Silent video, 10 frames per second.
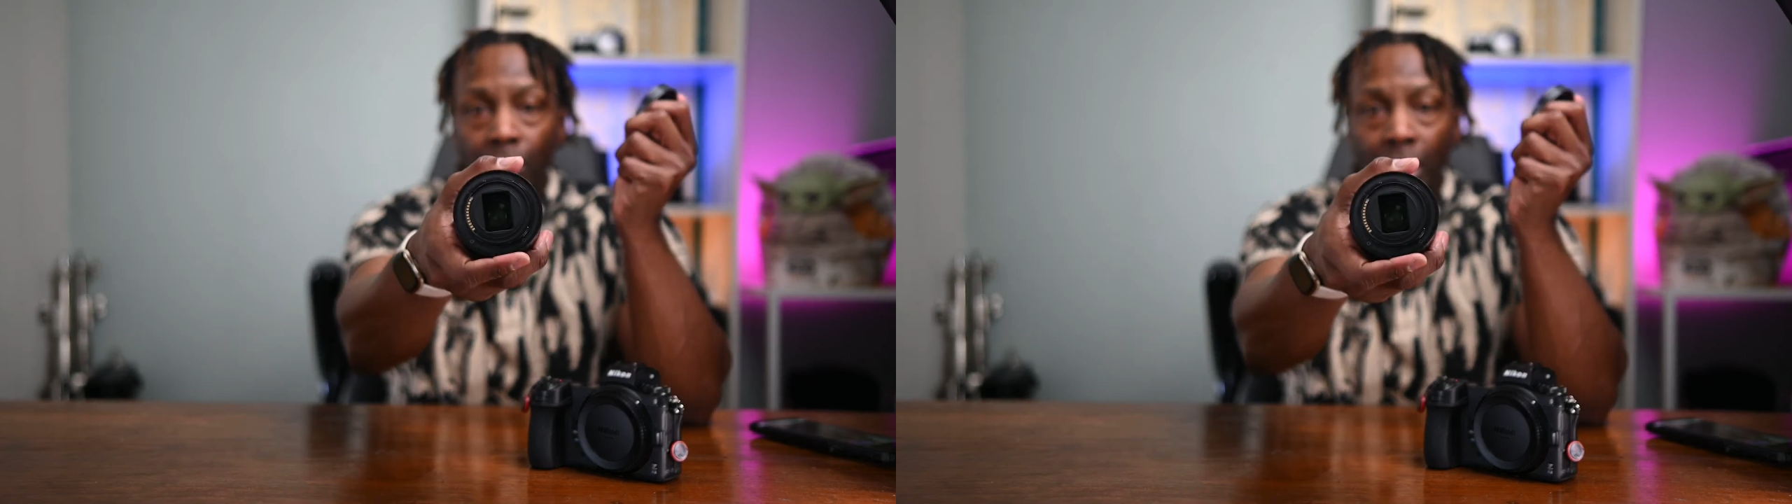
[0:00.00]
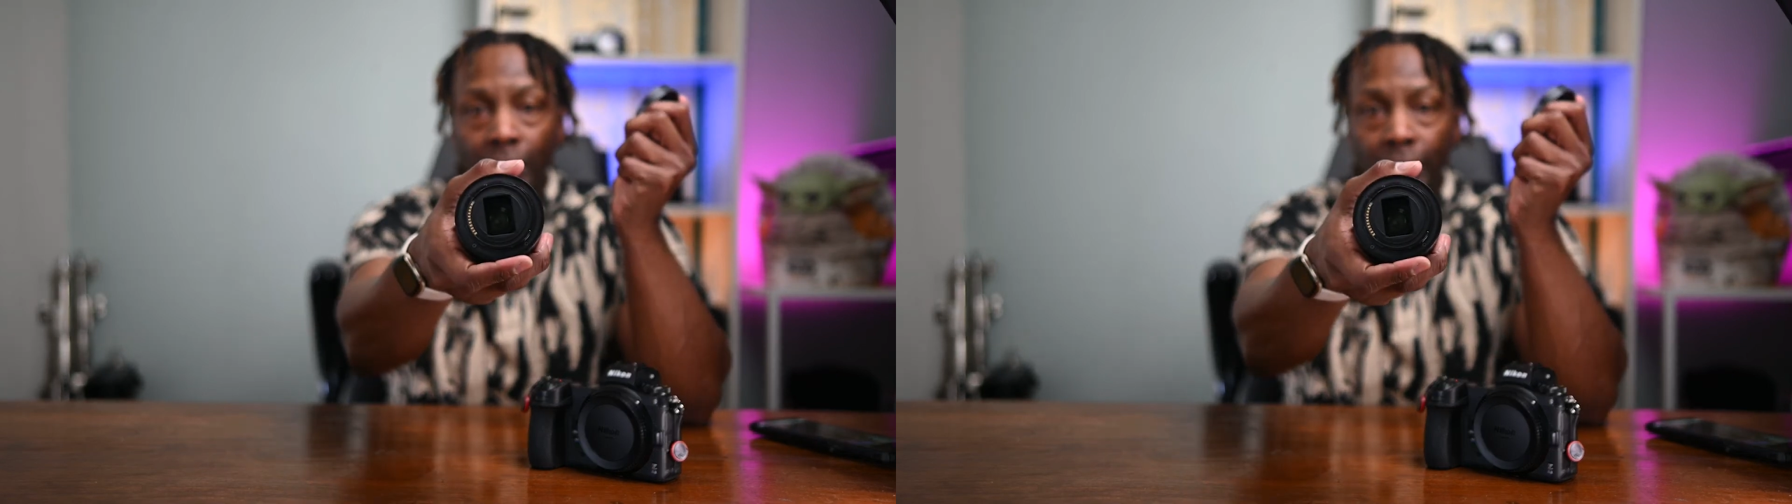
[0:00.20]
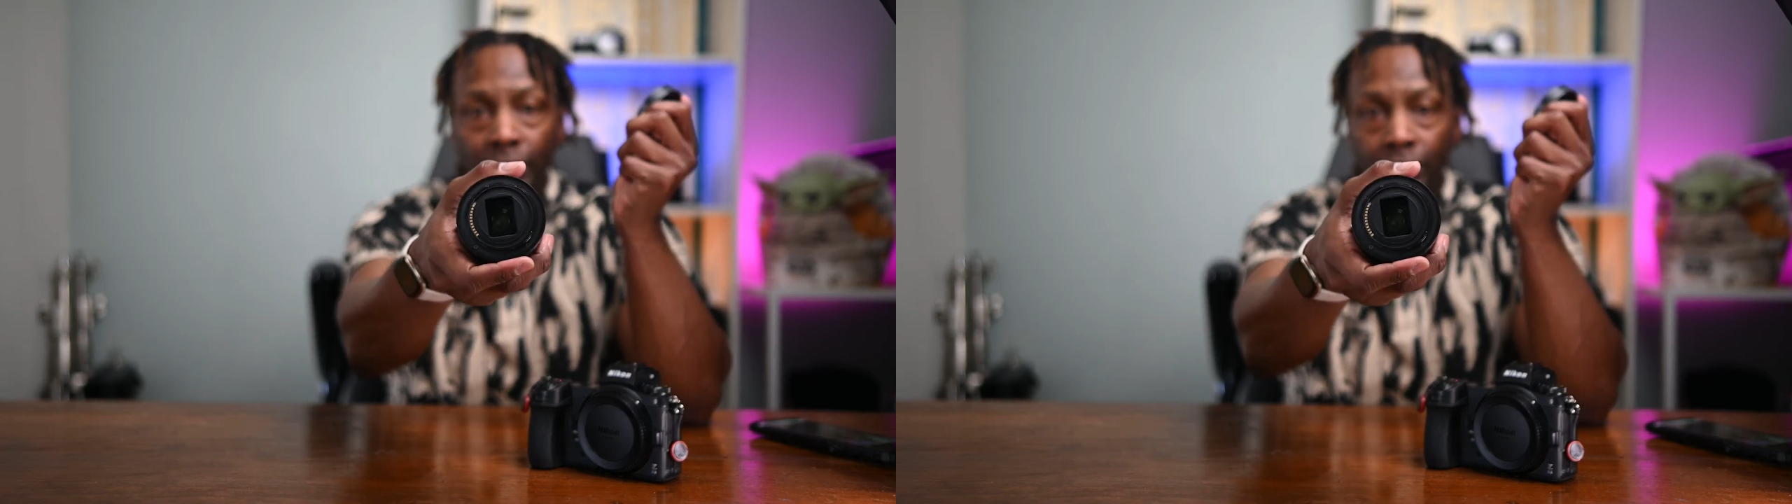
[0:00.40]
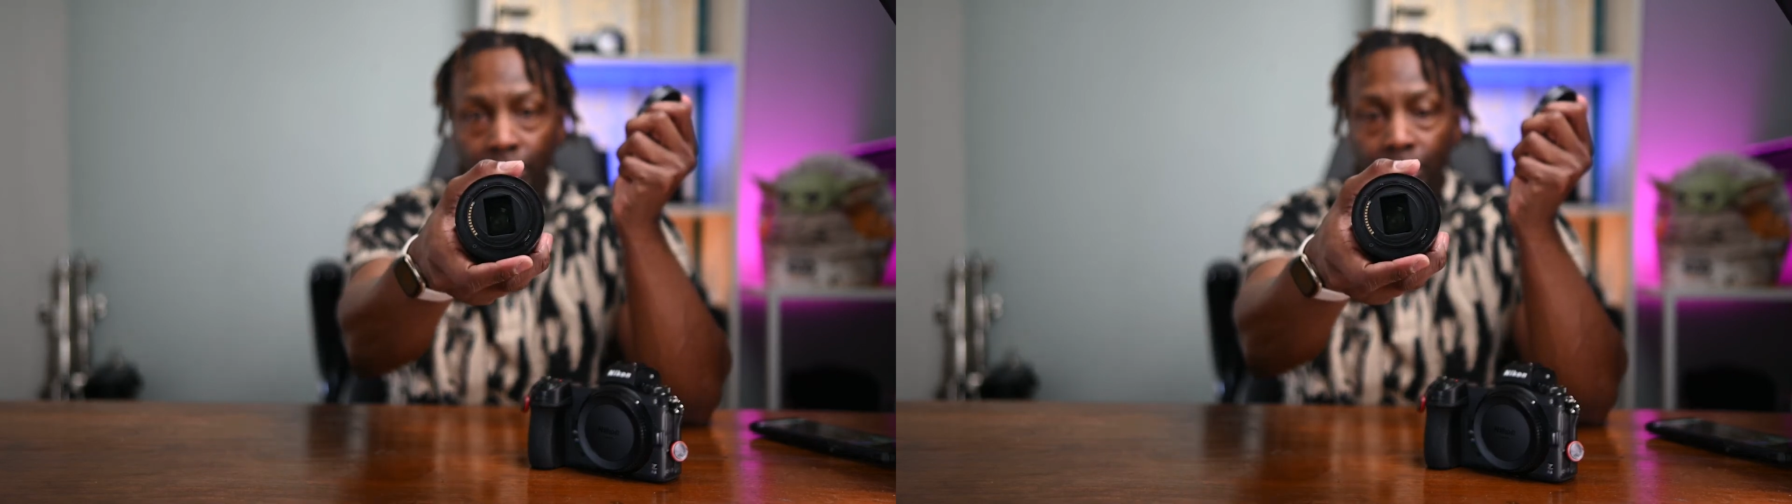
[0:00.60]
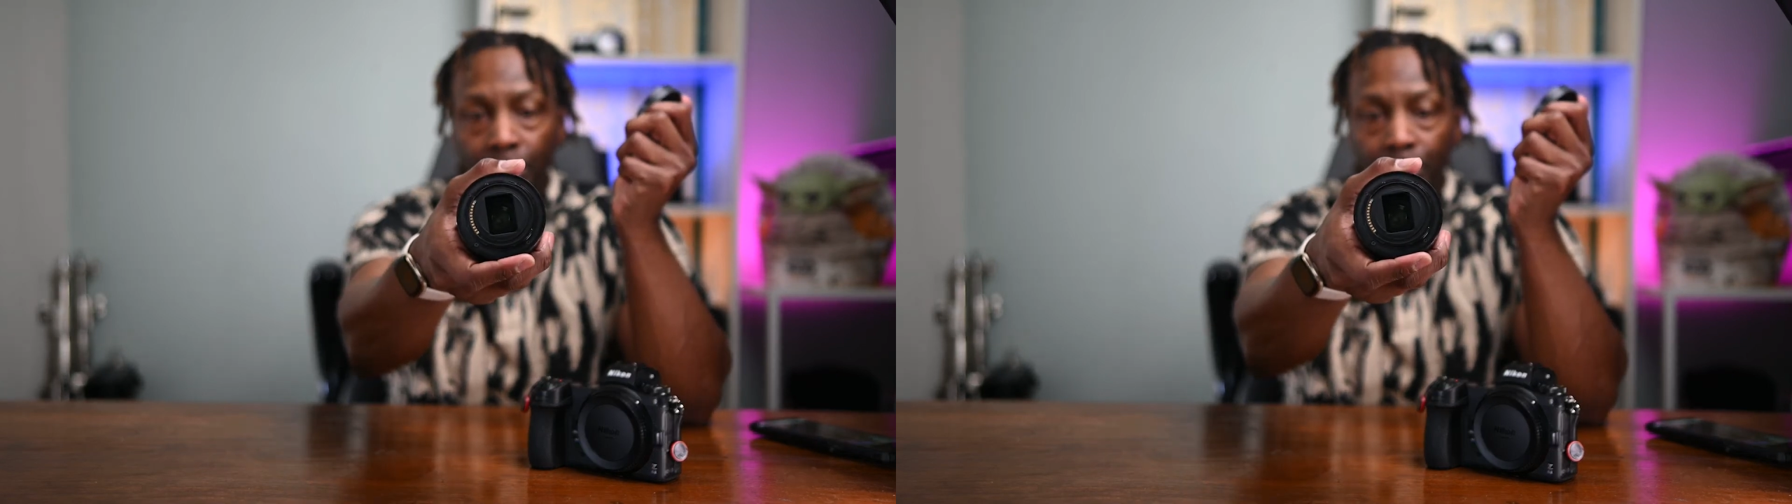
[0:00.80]
mount is
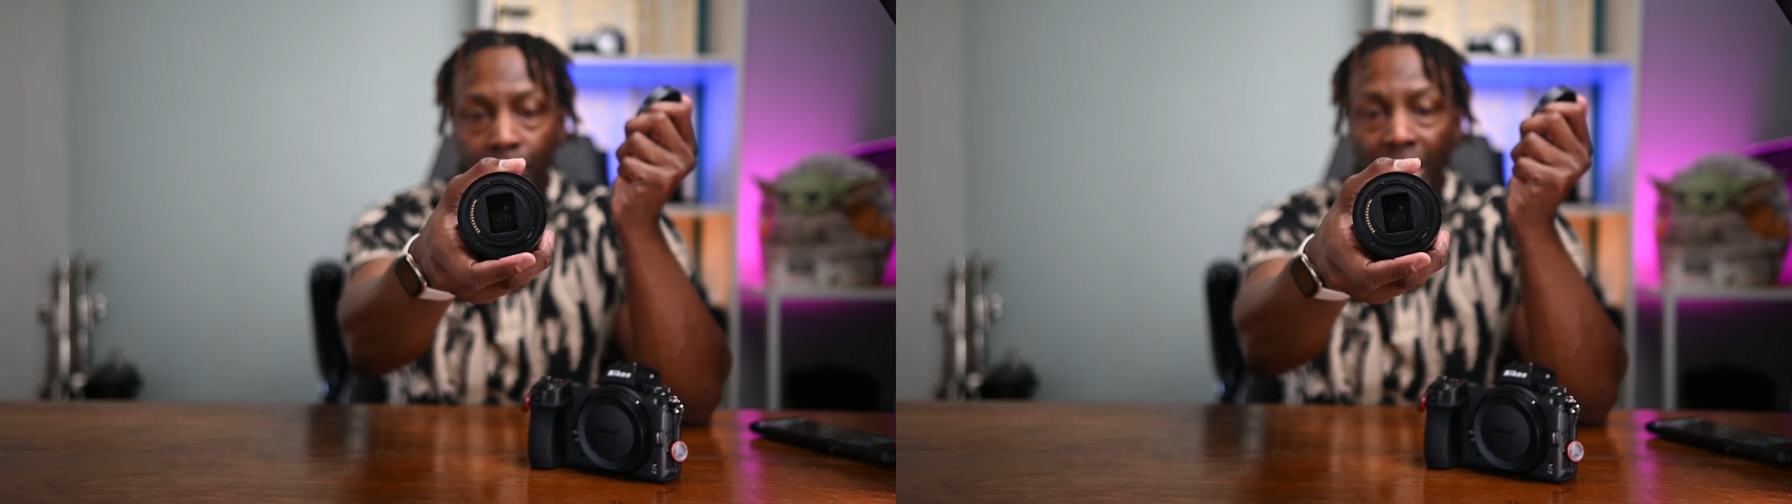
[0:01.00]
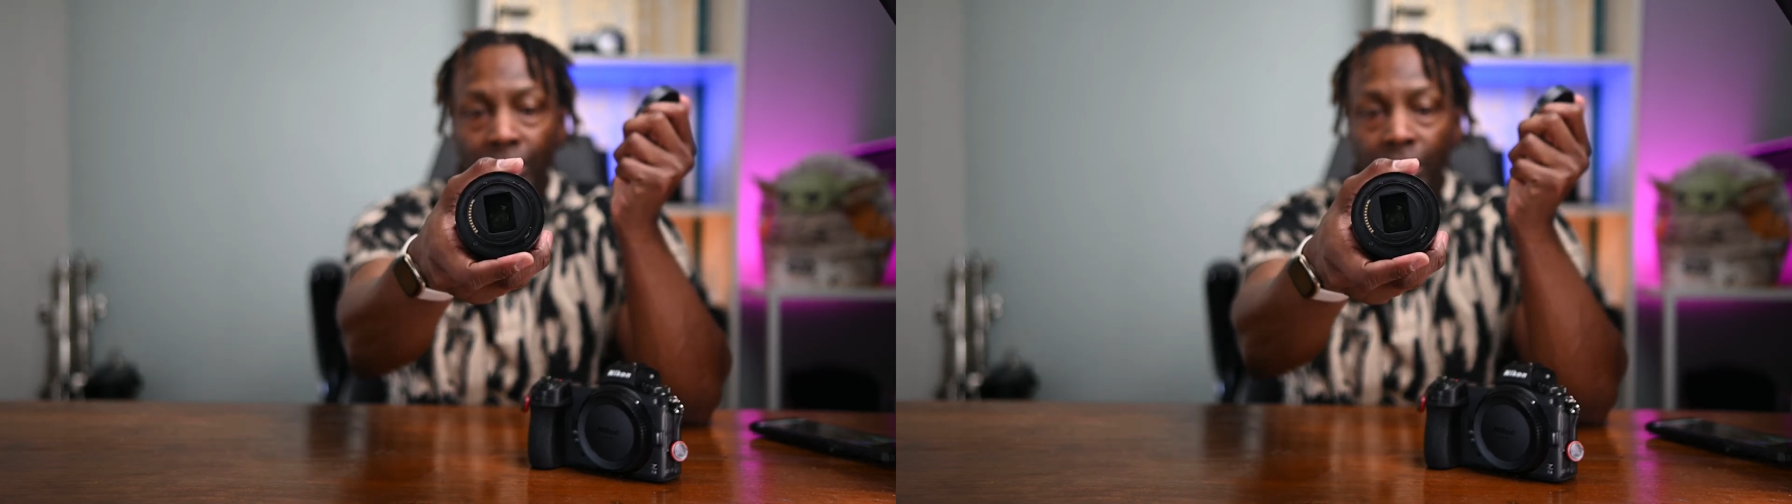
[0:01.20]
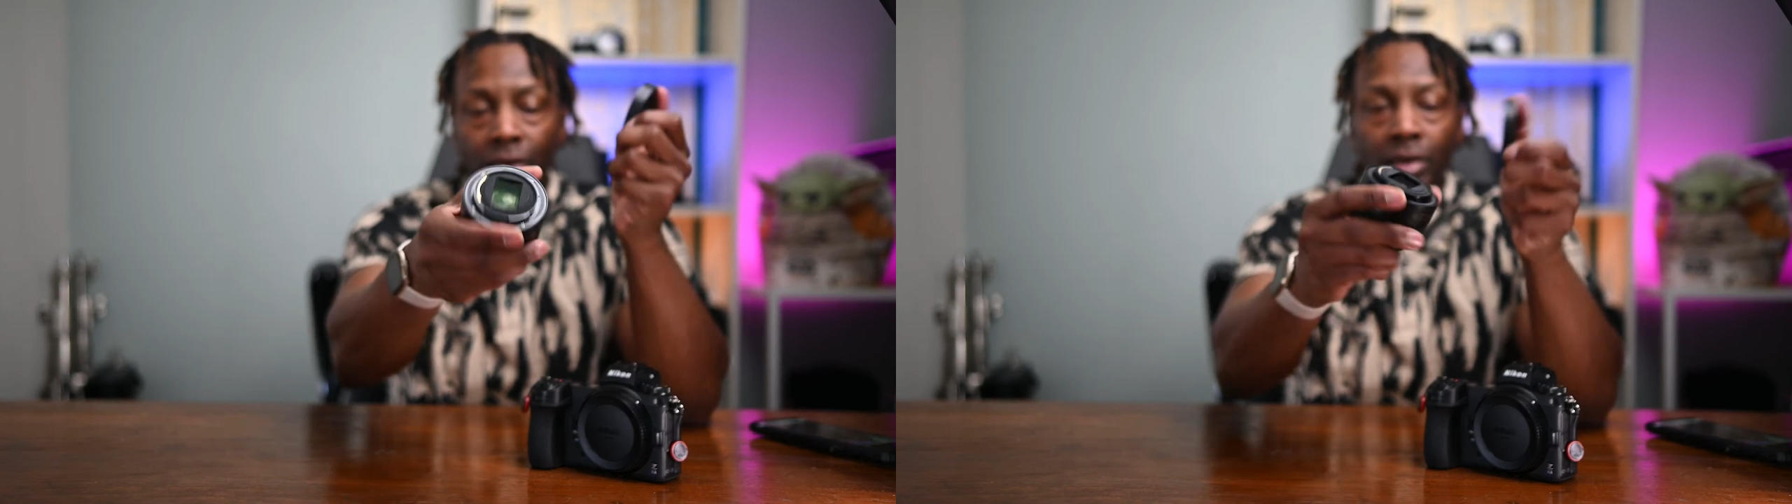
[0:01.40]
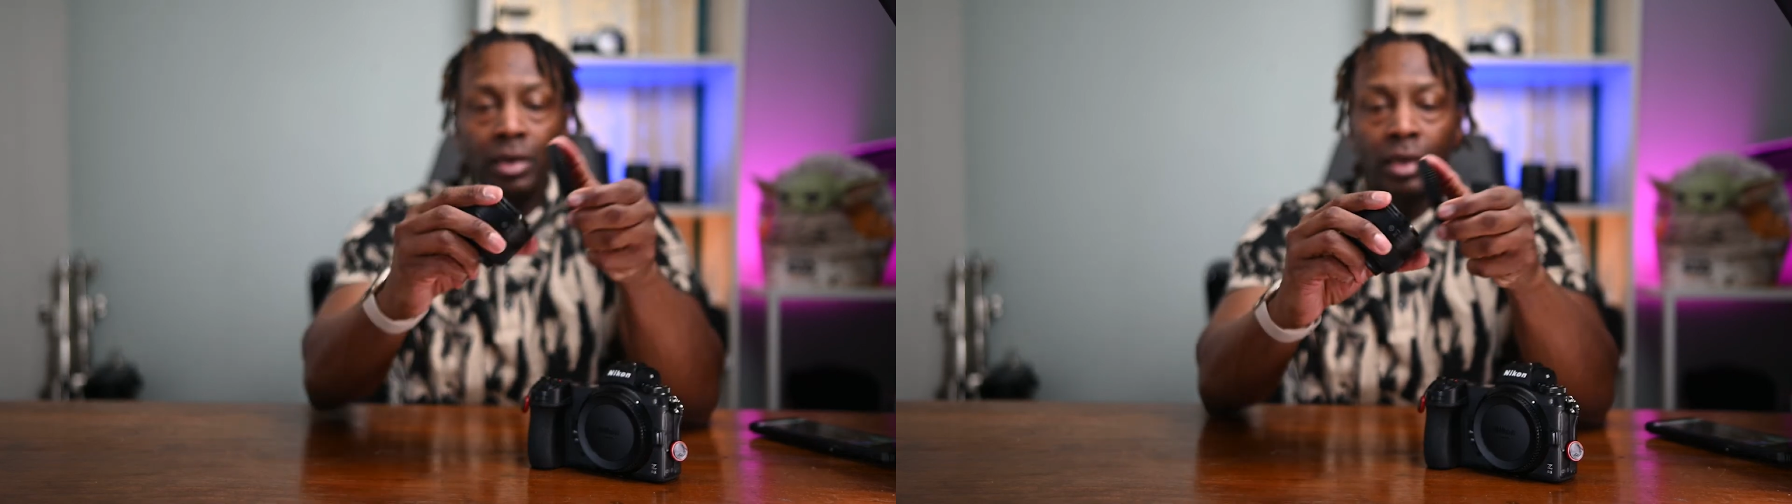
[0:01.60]
plastic.